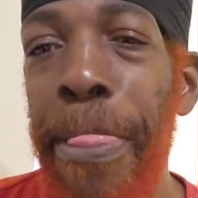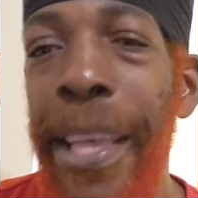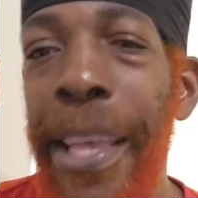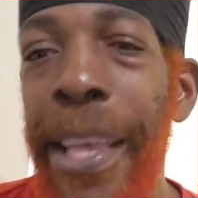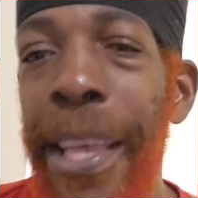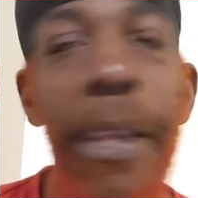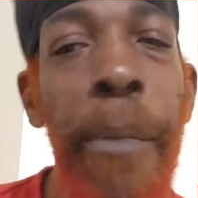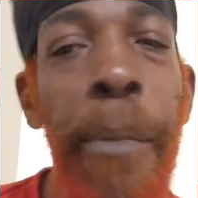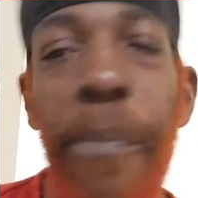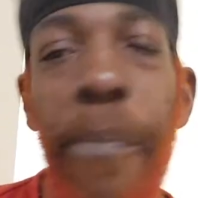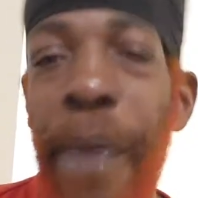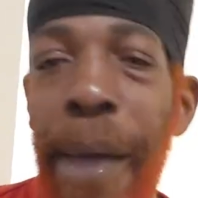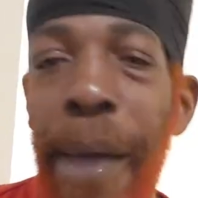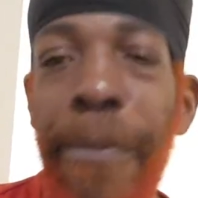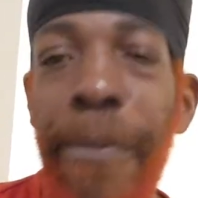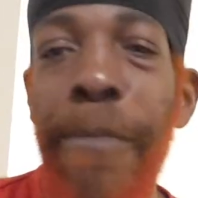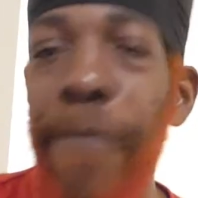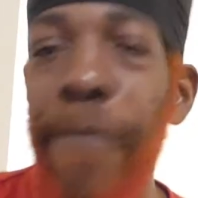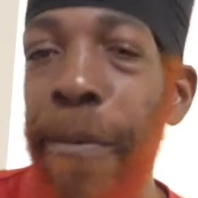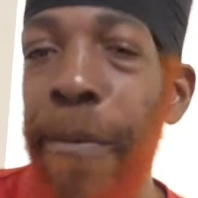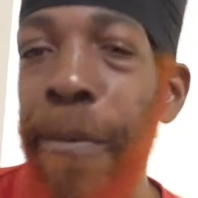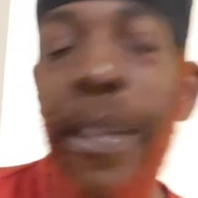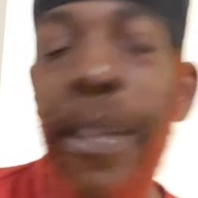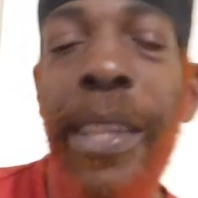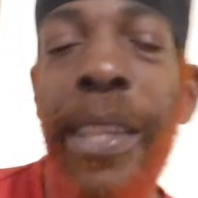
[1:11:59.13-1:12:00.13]
It's a problem
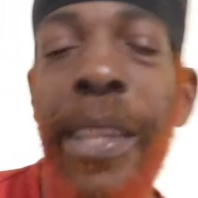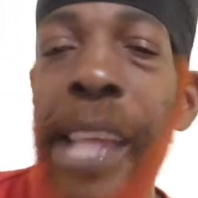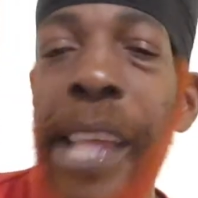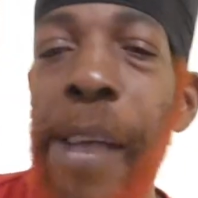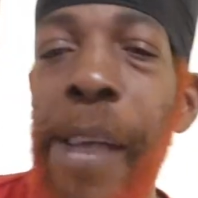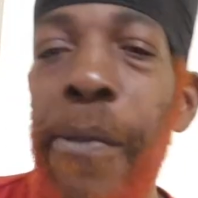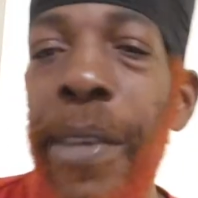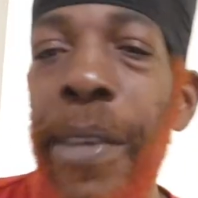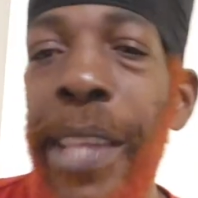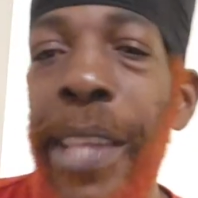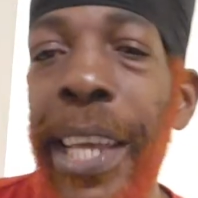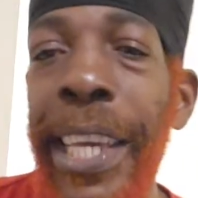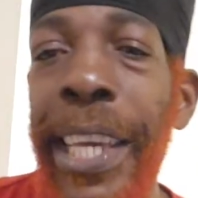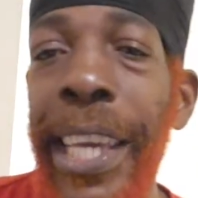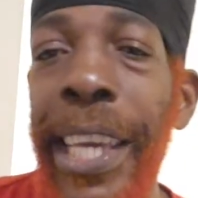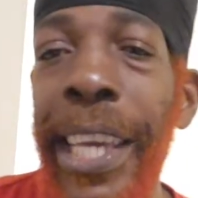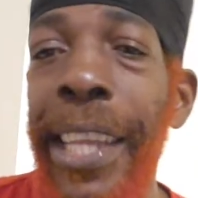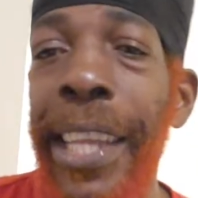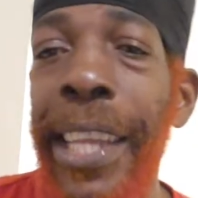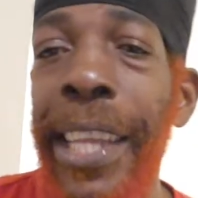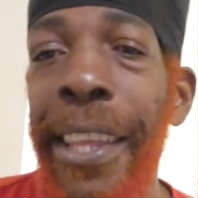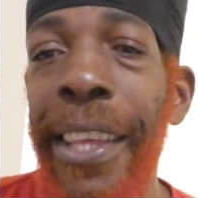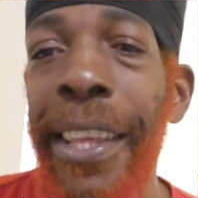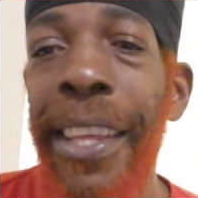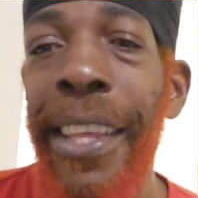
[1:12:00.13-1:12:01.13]
from since I was a
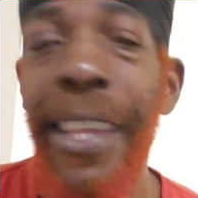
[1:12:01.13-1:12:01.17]
kid.